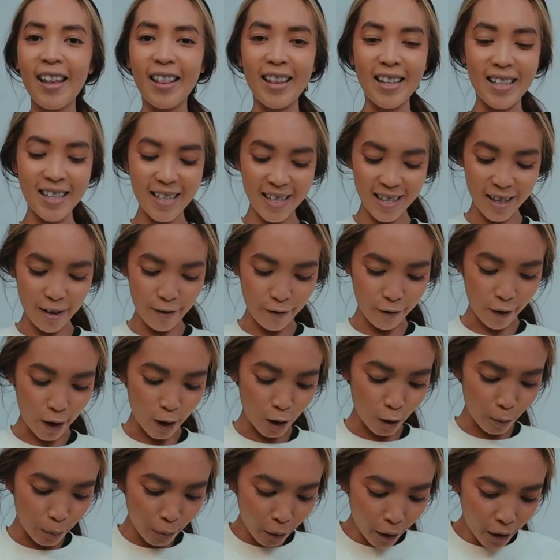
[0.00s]
This is the
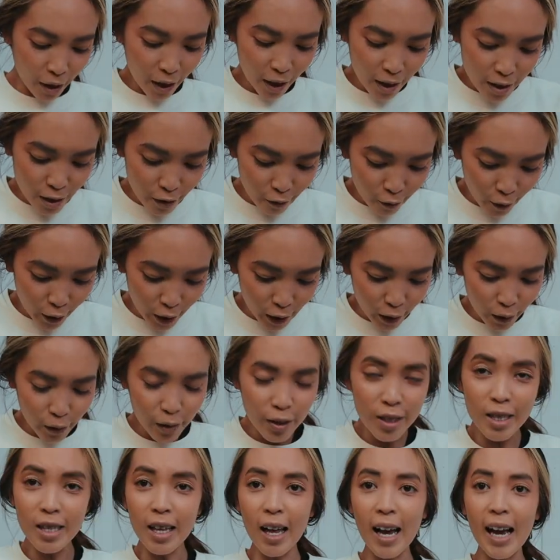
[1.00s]
final product of what it
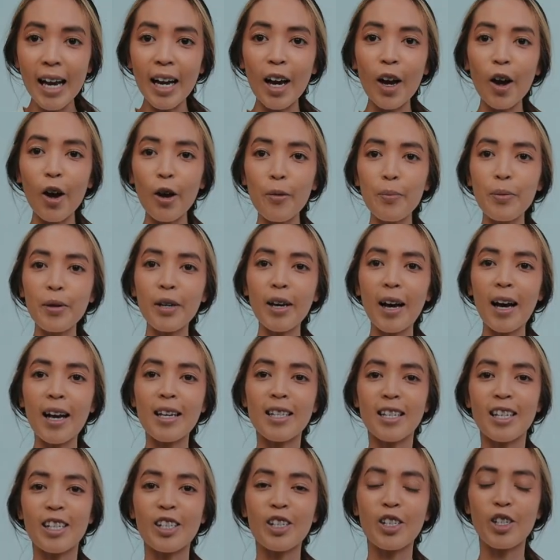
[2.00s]
looks like. I hope you
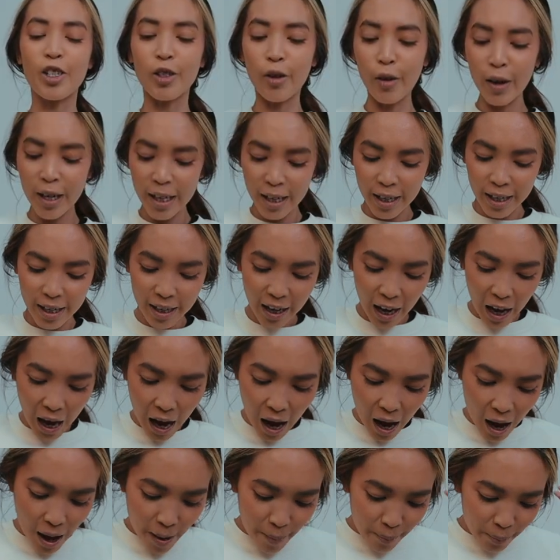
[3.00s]
guys enjoyed it.
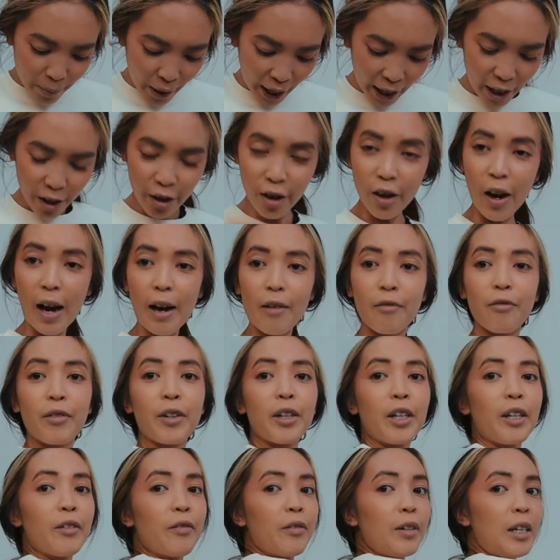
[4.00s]
I don't know, I
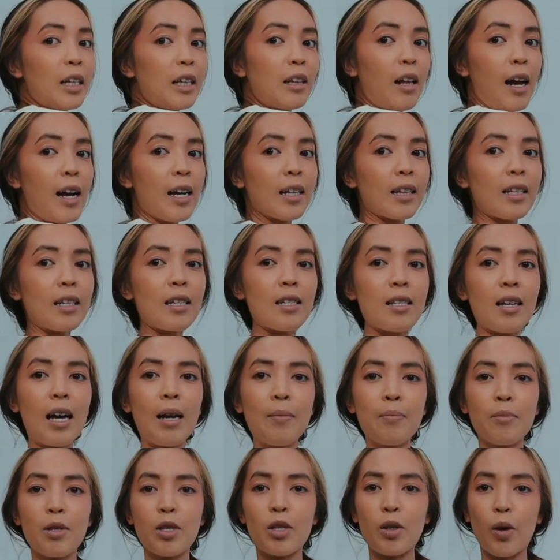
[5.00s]
really, really like this.
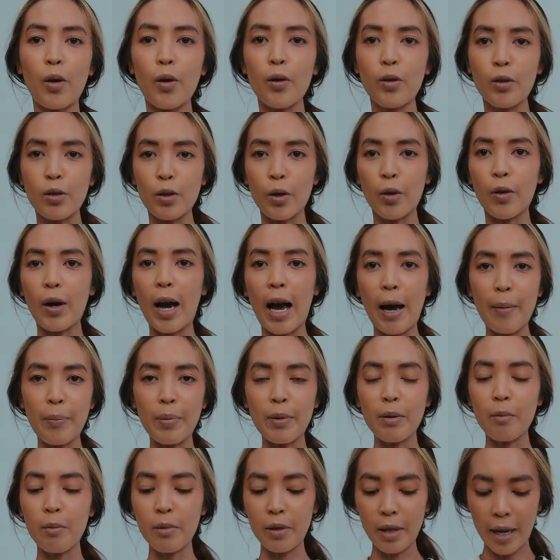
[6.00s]
I'm so, so
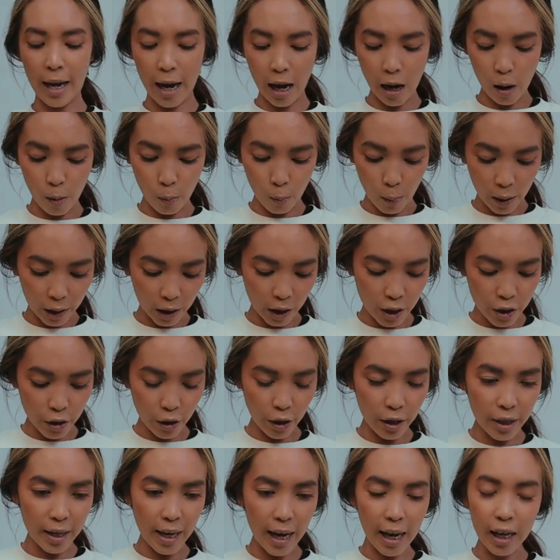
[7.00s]
happy with how well it
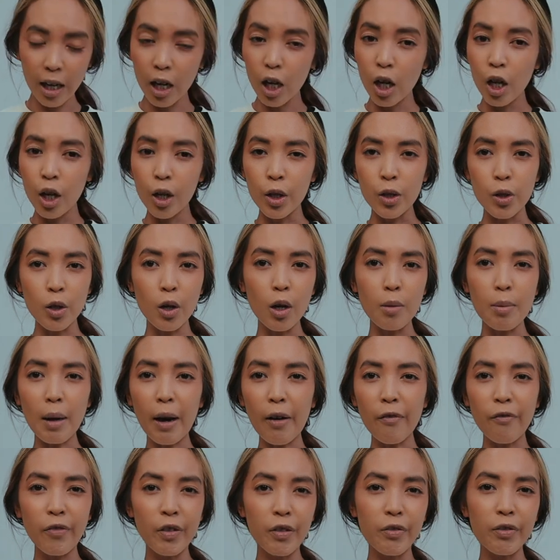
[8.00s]
turned out. took
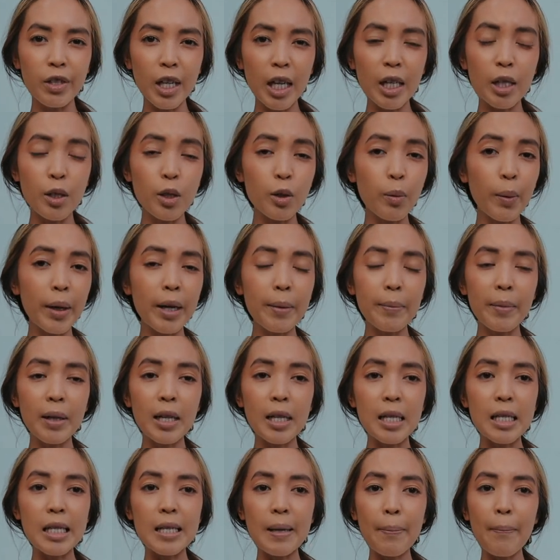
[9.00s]
about 15 to 20
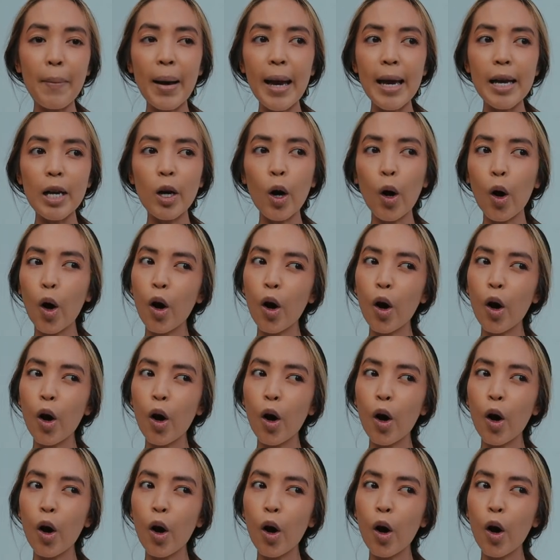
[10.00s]
minutes to make.